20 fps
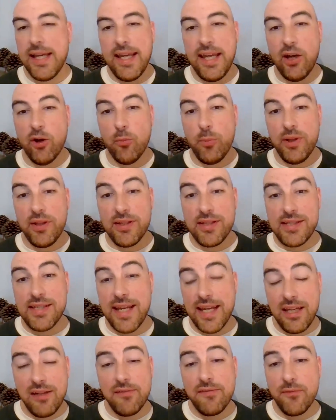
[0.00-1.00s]
It will be the
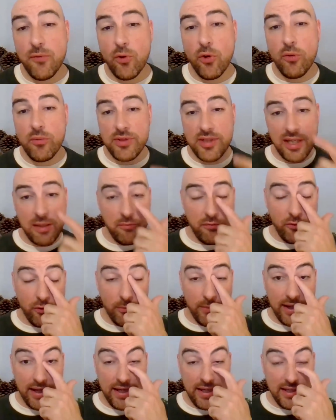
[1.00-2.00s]
same
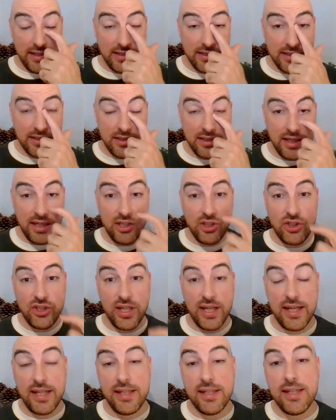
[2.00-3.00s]
format each
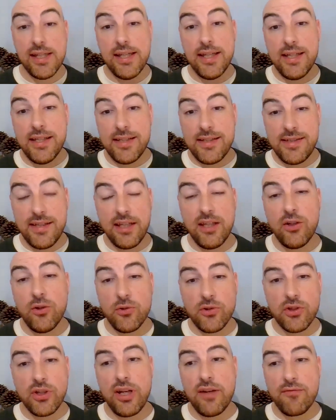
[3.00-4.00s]
day.
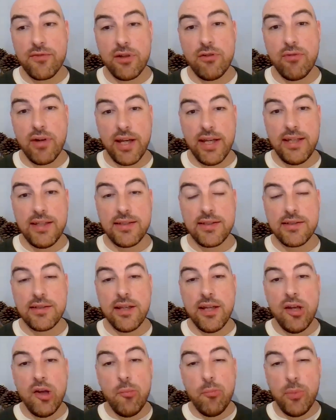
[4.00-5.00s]
Singles on every race,
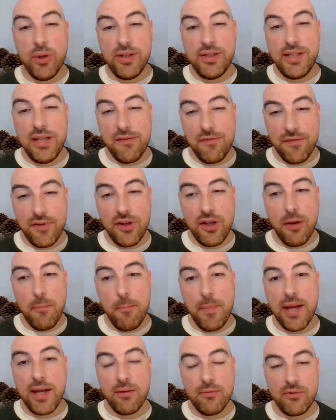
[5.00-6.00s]
but different
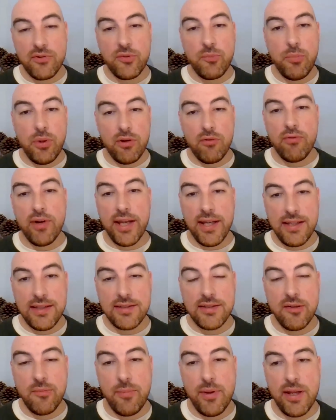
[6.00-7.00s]
amounts per race
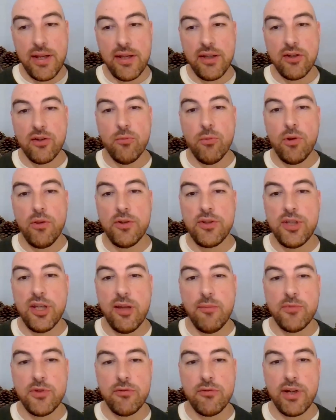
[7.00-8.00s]
depending on what the
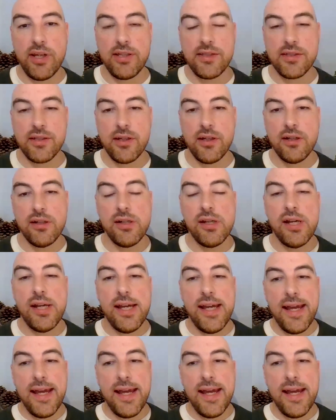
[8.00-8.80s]
terms of the race are.